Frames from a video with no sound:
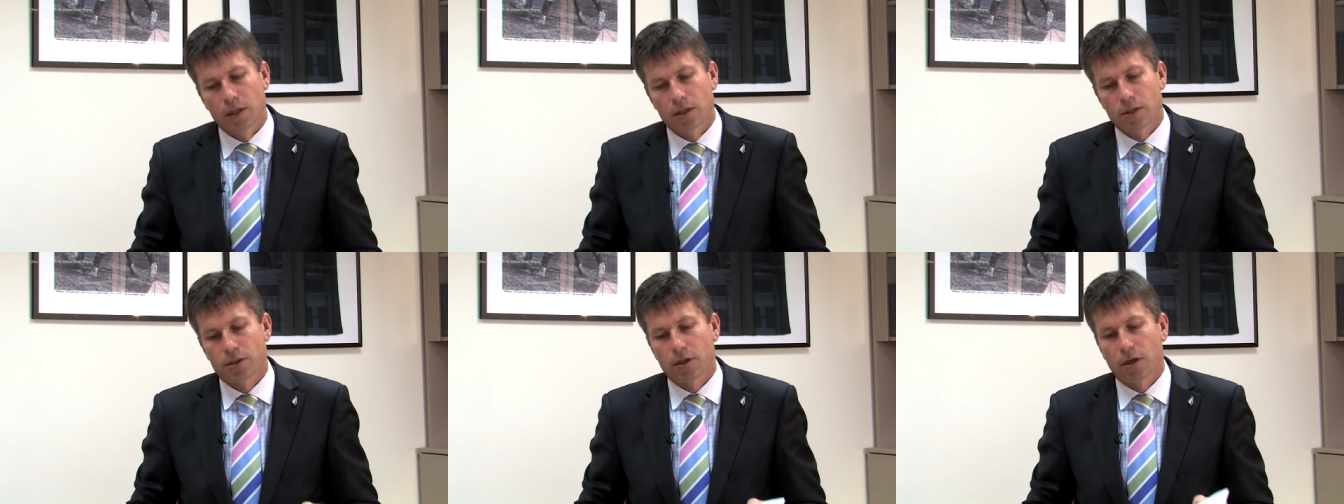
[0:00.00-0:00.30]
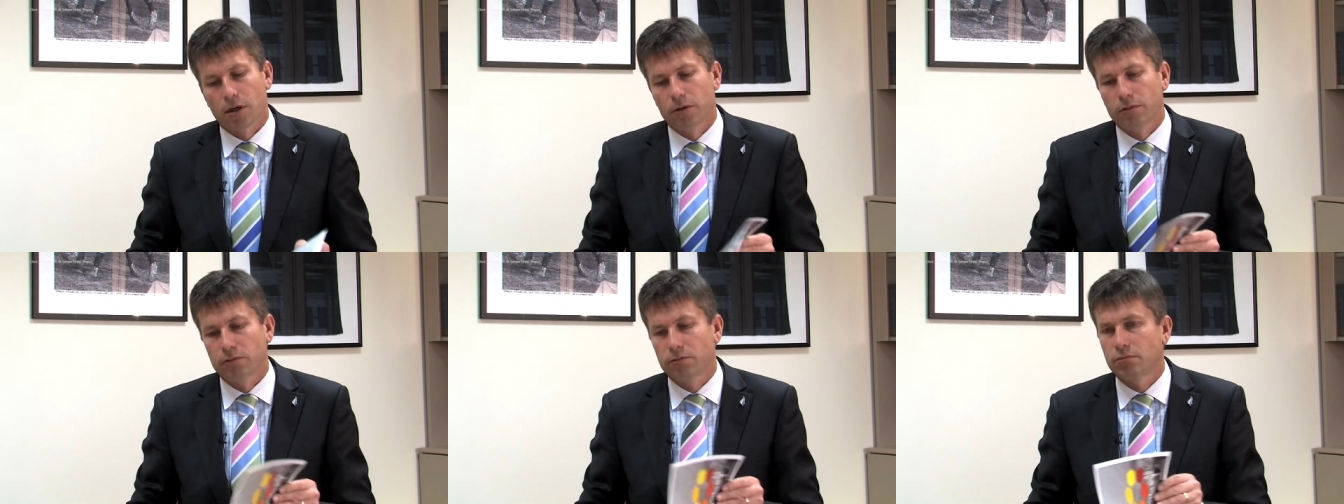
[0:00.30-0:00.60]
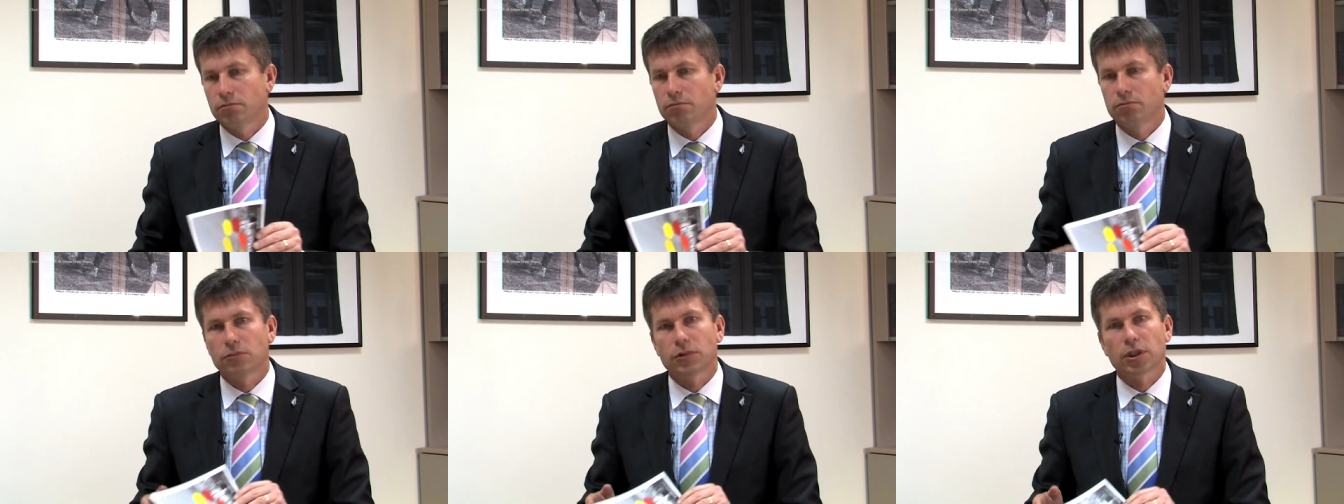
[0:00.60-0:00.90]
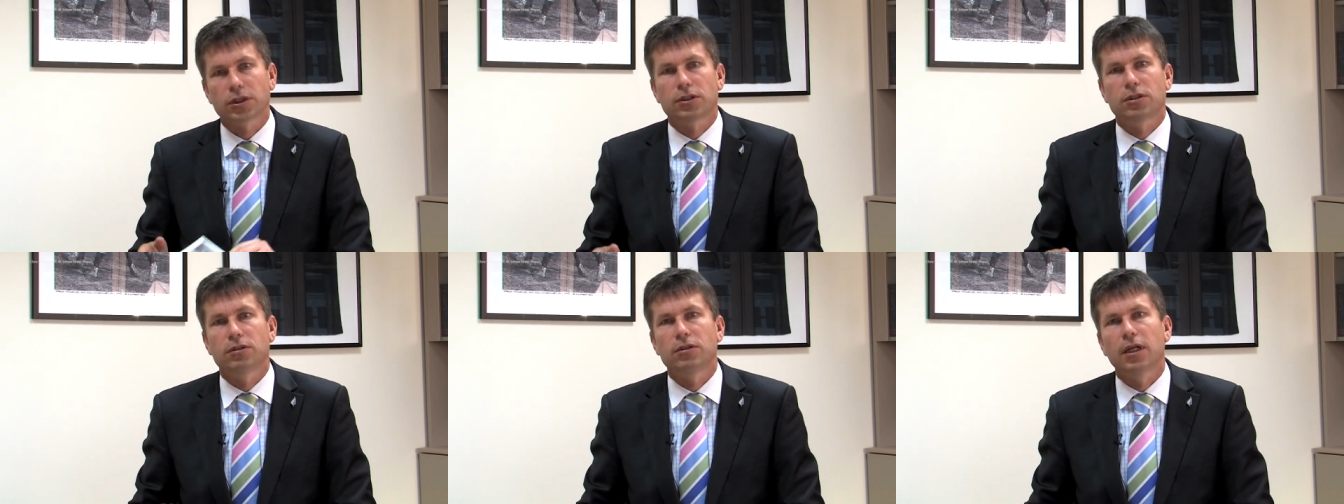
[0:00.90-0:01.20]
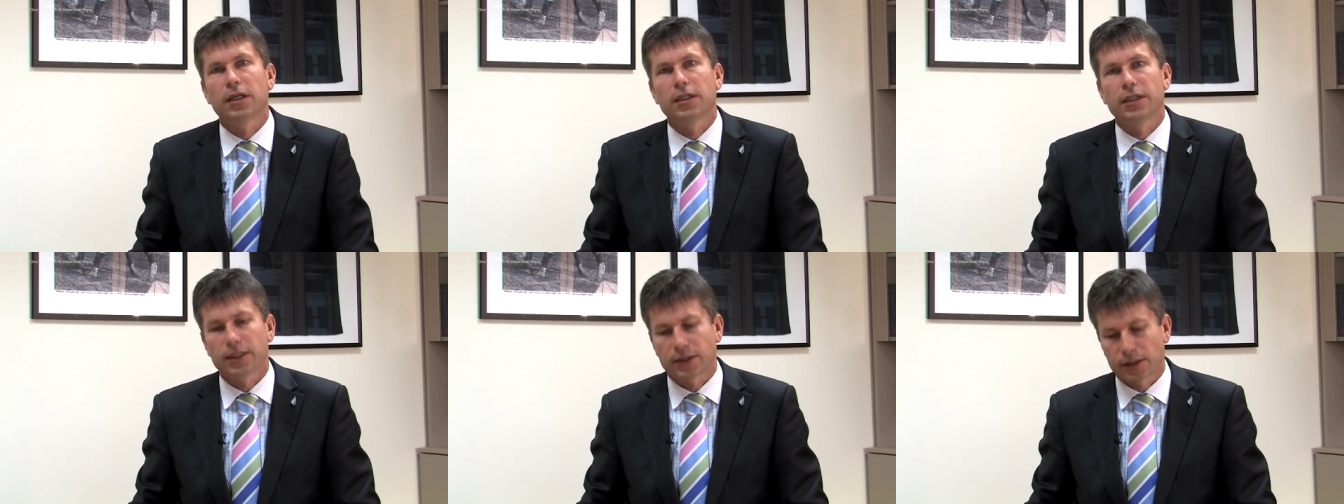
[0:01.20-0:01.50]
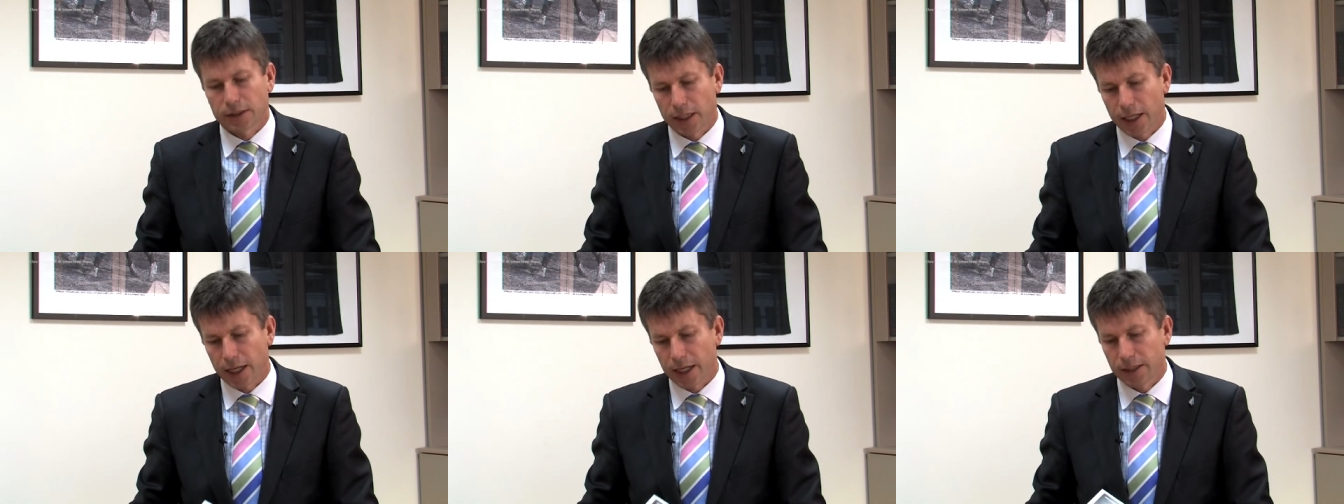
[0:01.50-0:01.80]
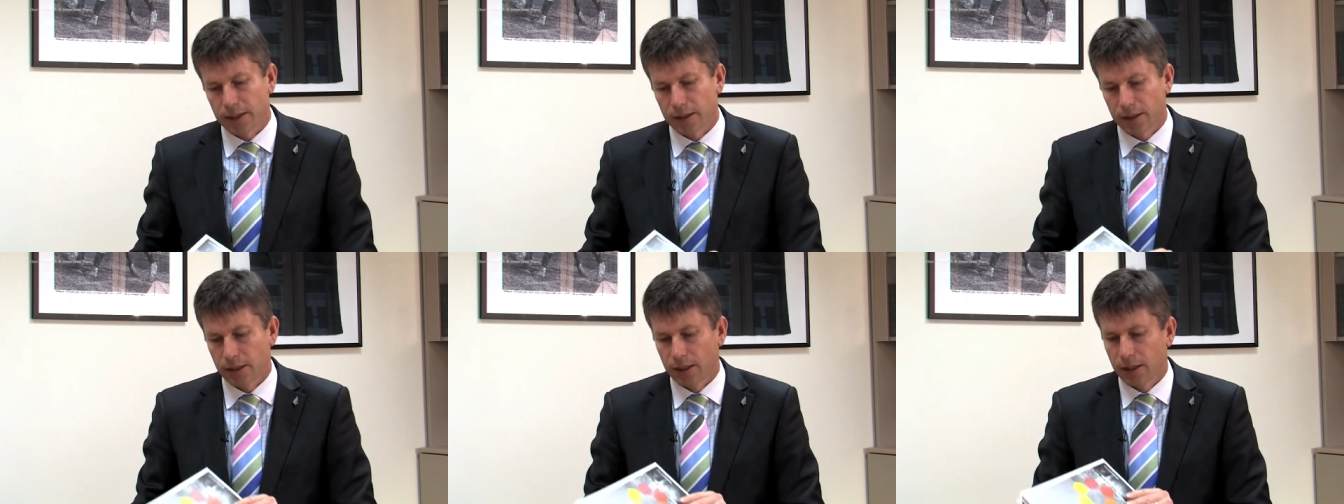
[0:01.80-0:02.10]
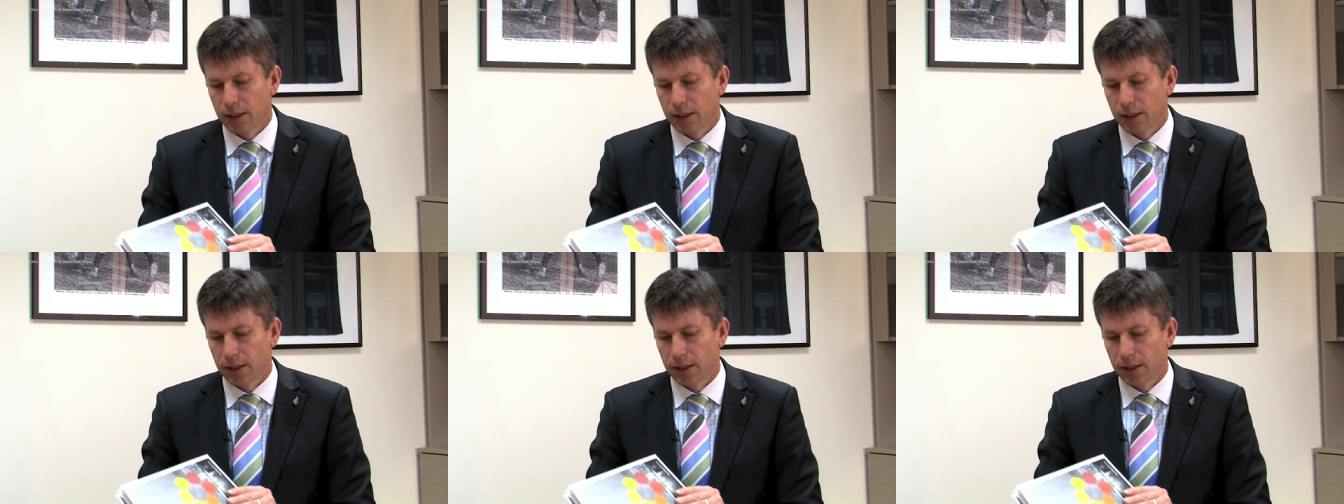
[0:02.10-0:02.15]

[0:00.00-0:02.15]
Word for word: So just uh, yesterday,